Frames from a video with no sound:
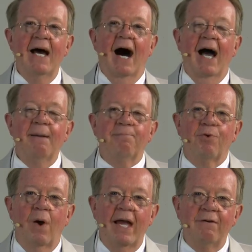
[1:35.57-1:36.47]
I
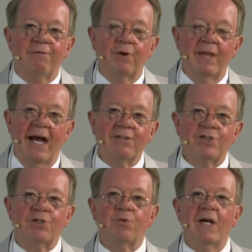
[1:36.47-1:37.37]
pray for that
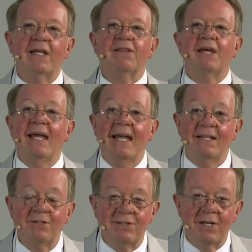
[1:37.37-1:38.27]
strength
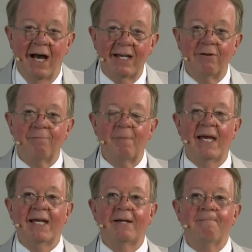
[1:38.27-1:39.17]
inside of
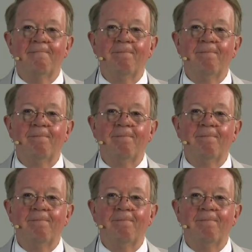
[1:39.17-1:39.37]
me